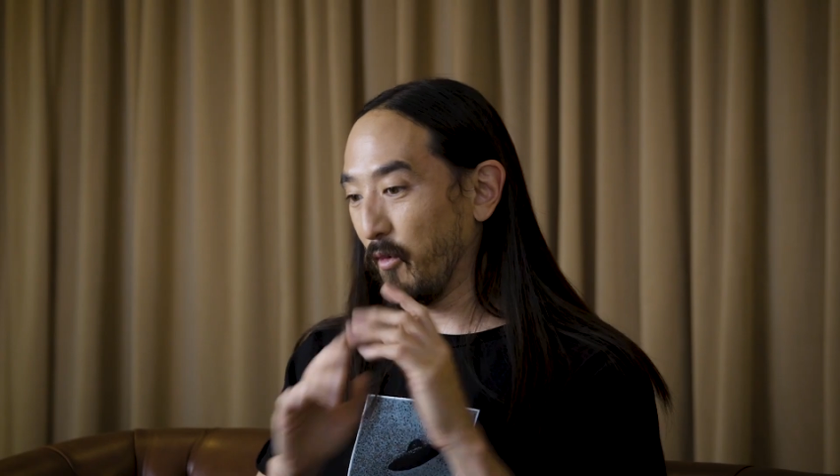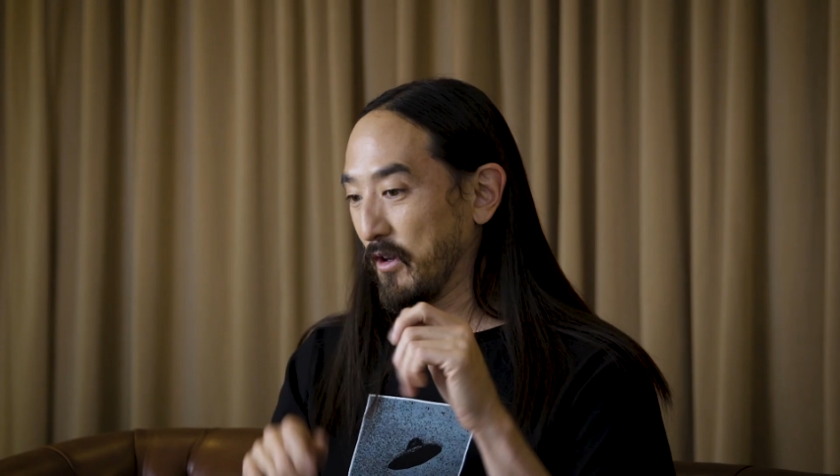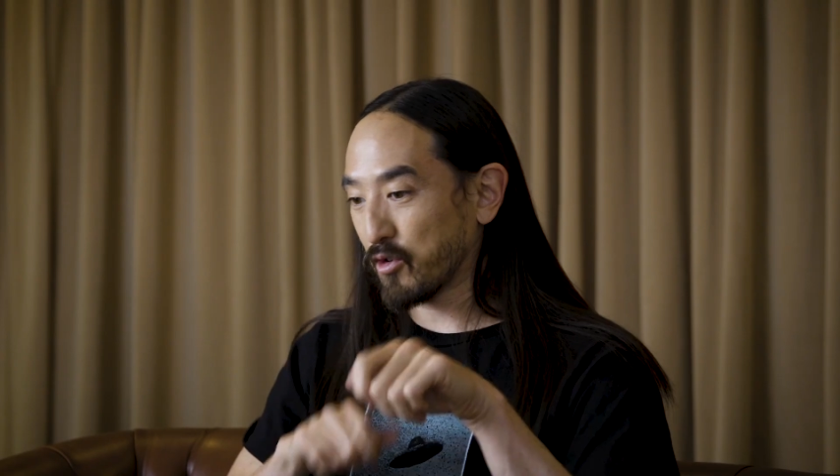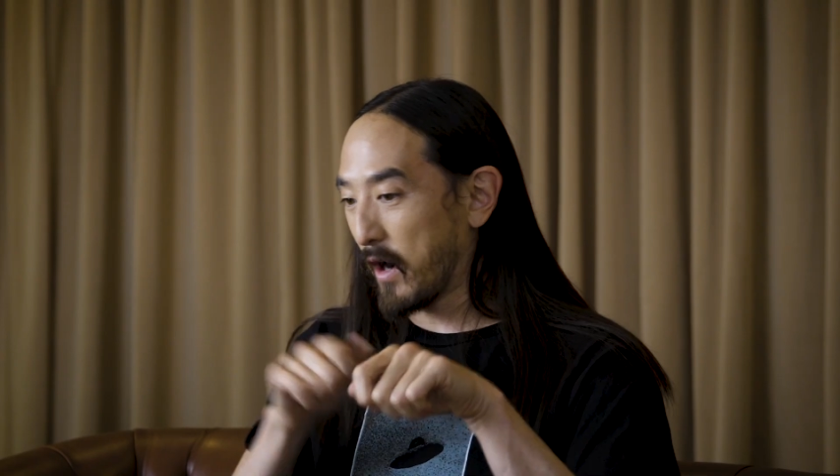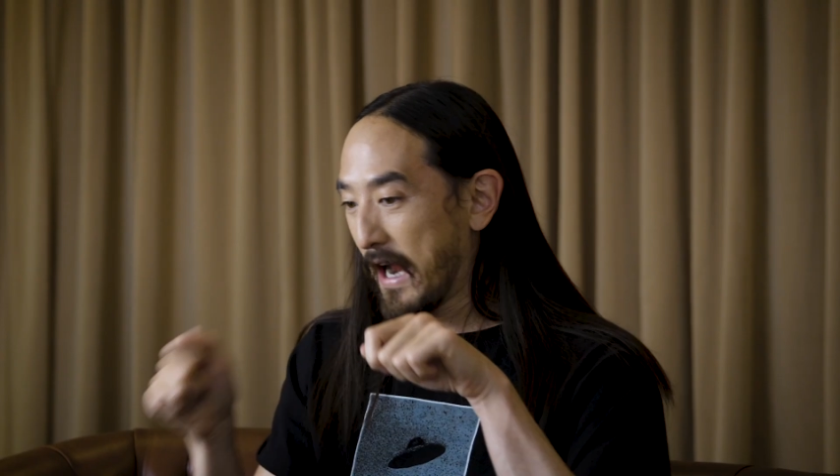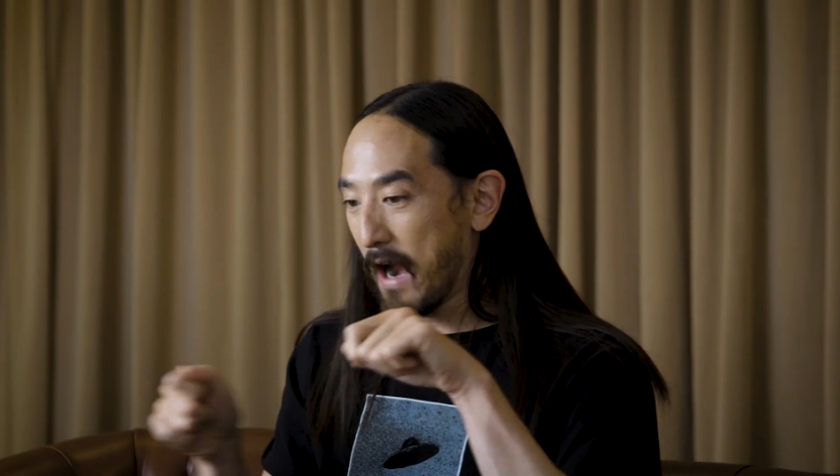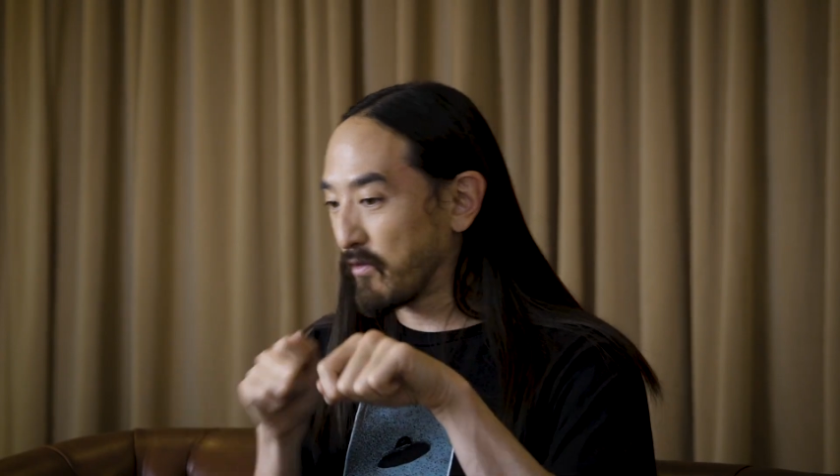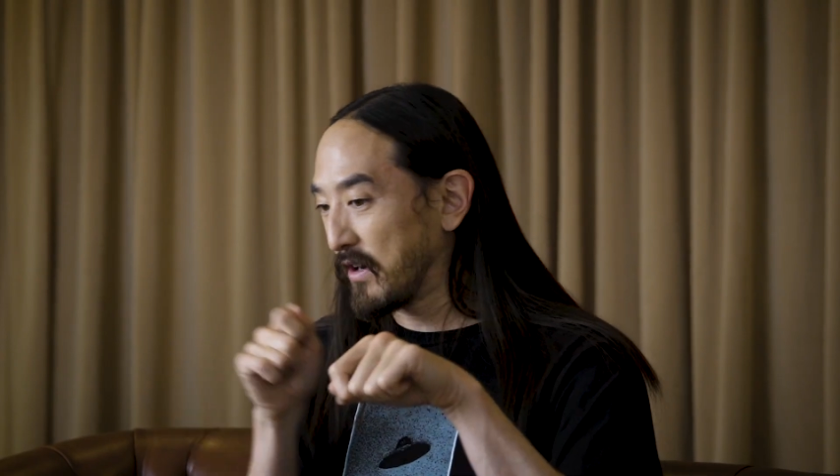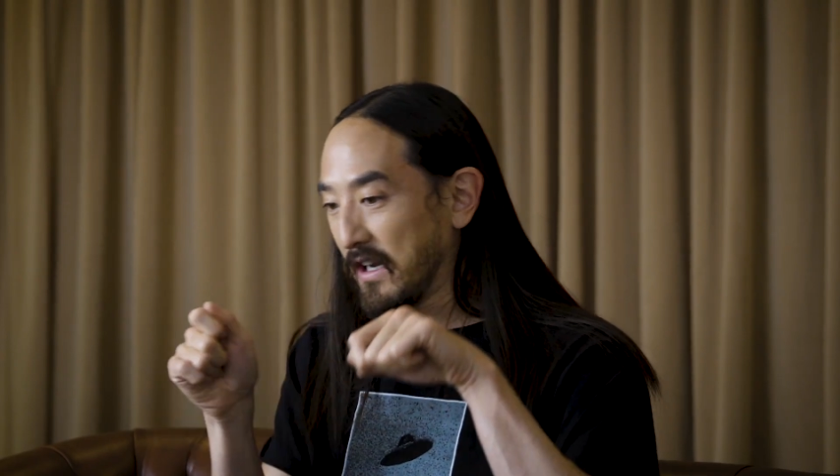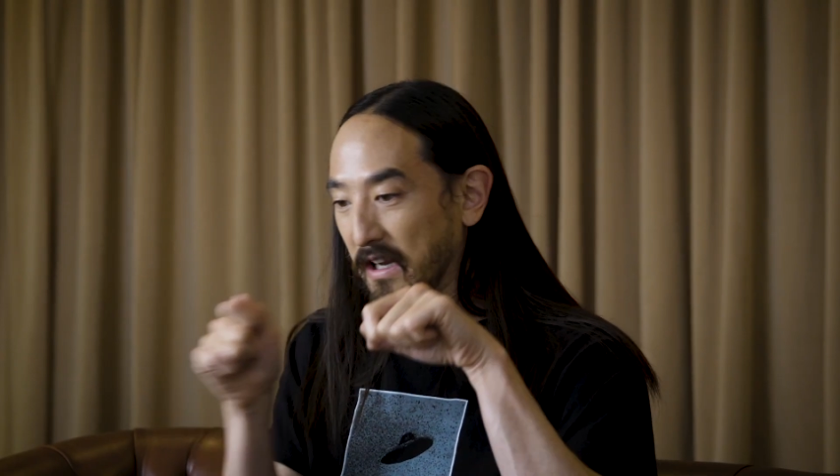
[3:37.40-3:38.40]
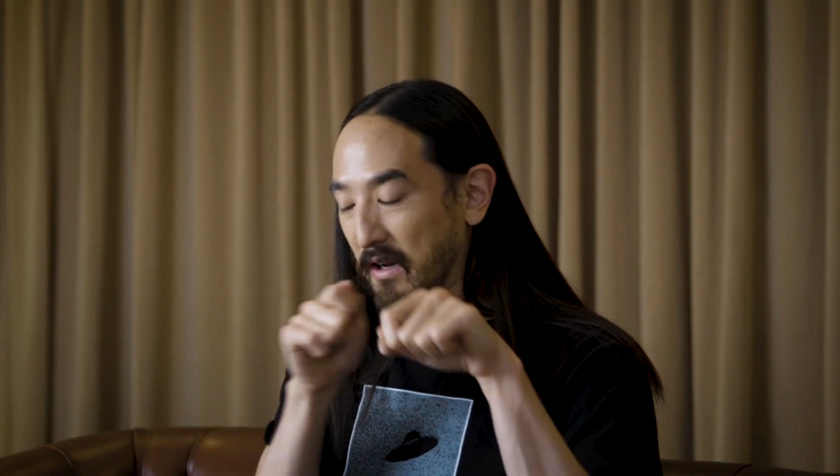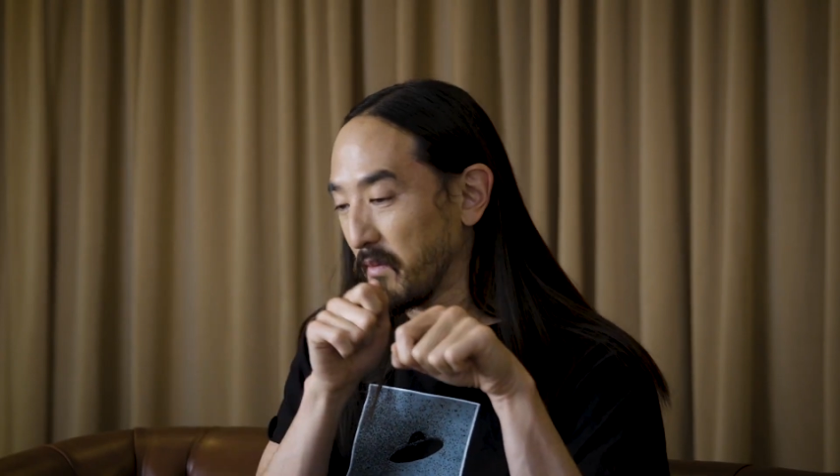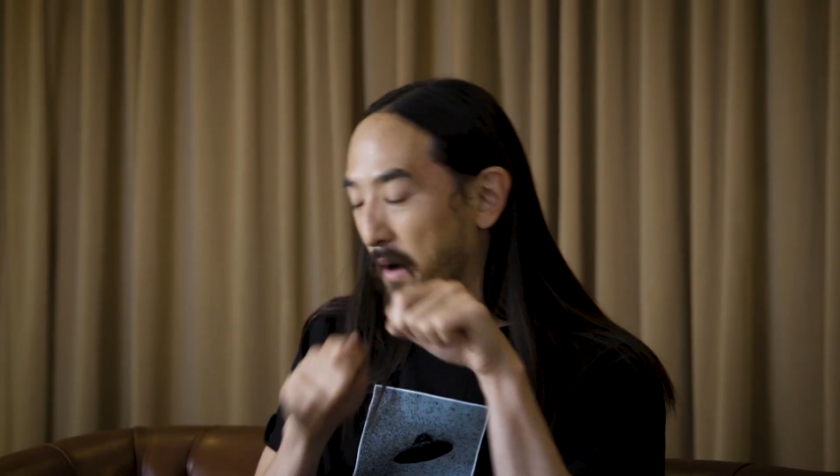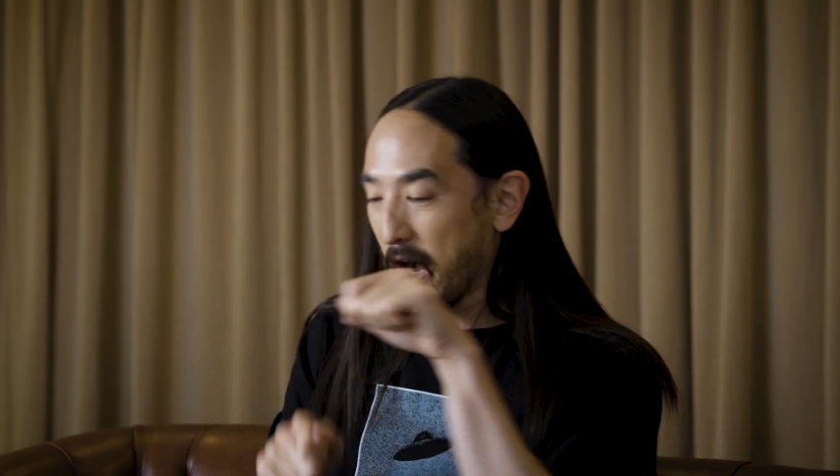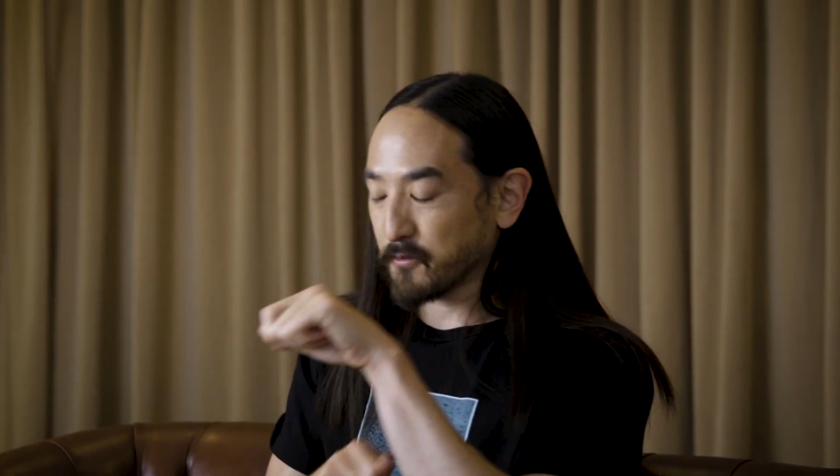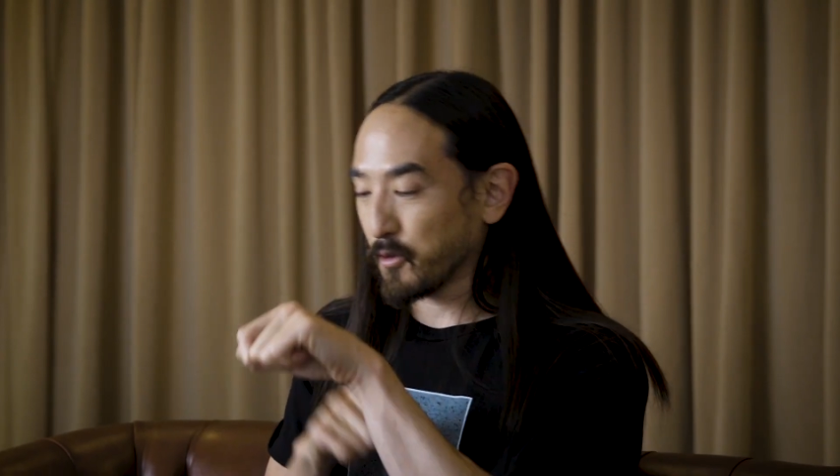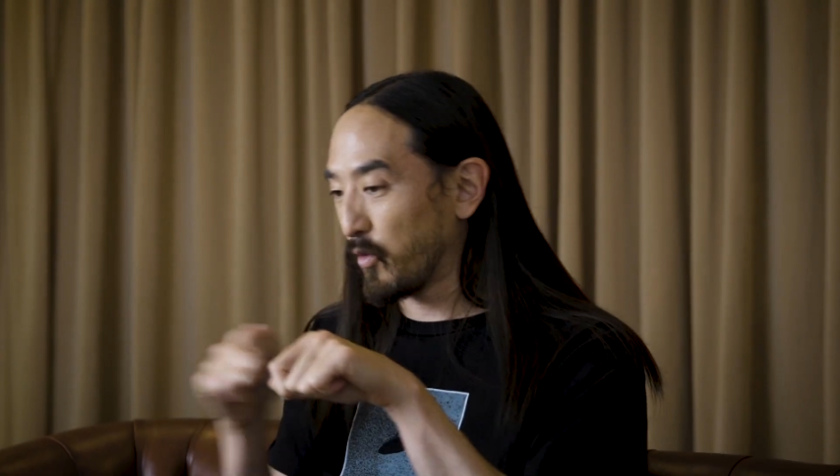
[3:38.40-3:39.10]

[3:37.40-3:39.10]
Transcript: We try every possible